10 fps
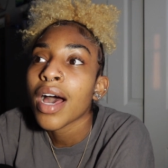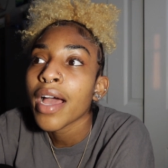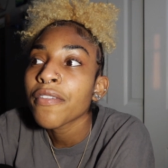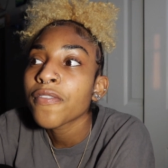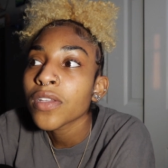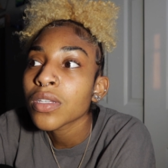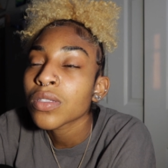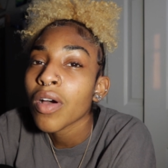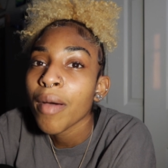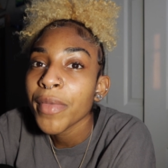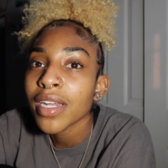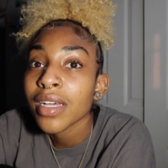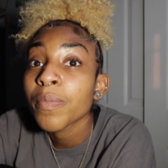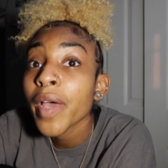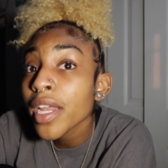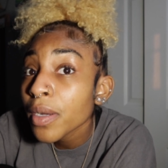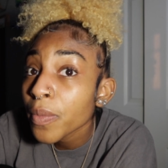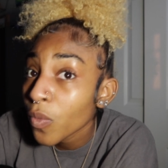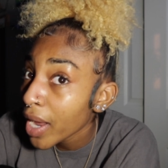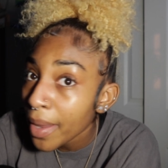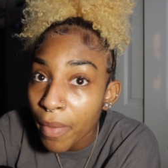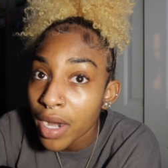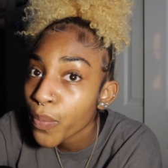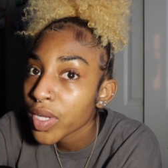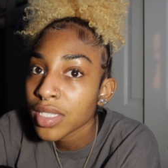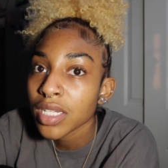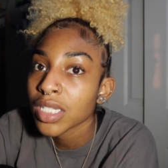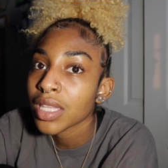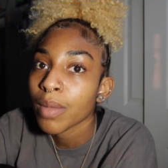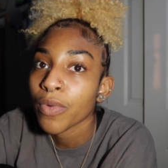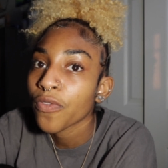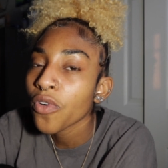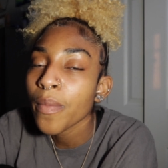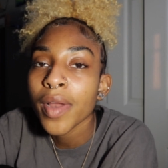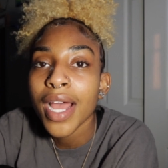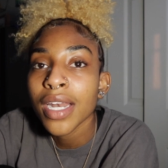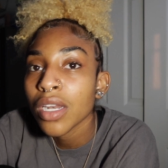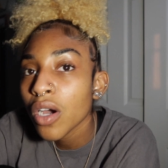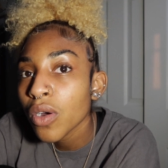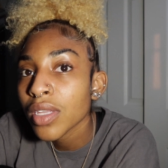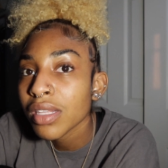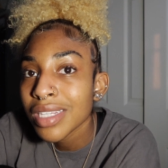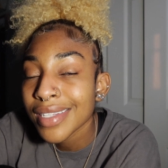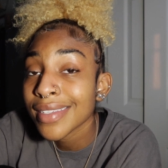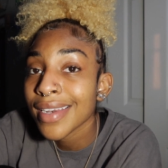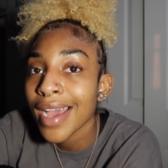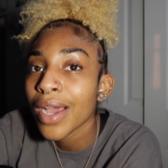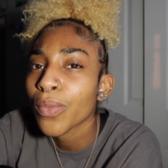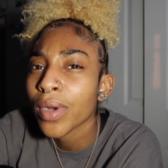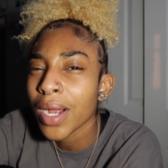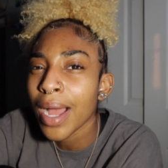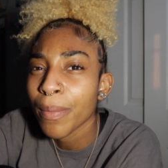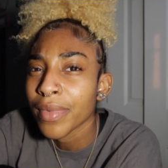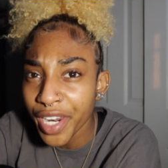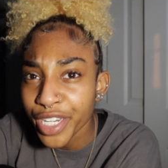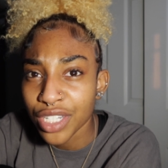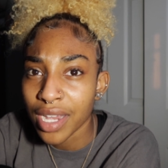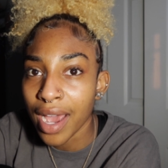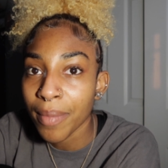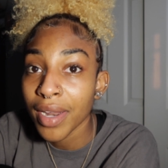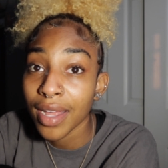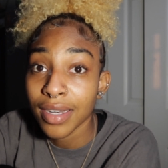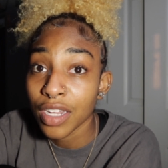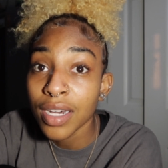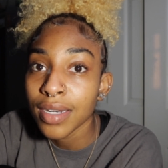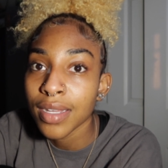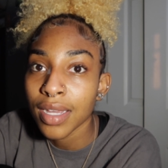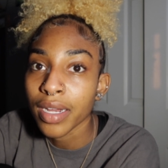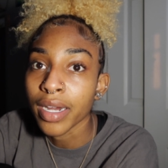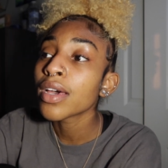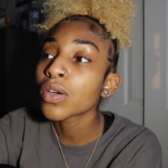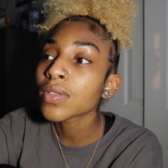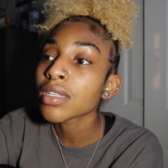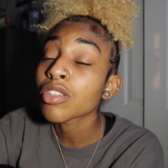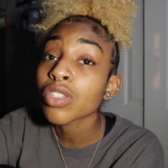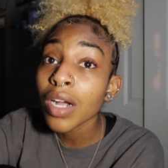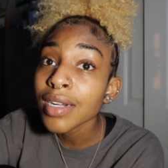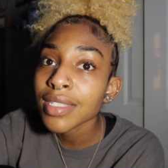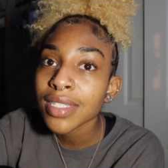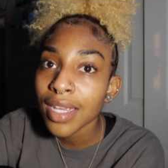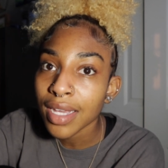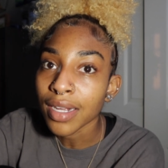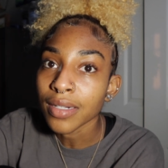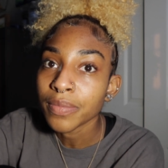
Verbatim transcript: I feel as though I'm in a better, way better position than before, but I know that this is not where I'm finished at. I'm not done here. It only starts here.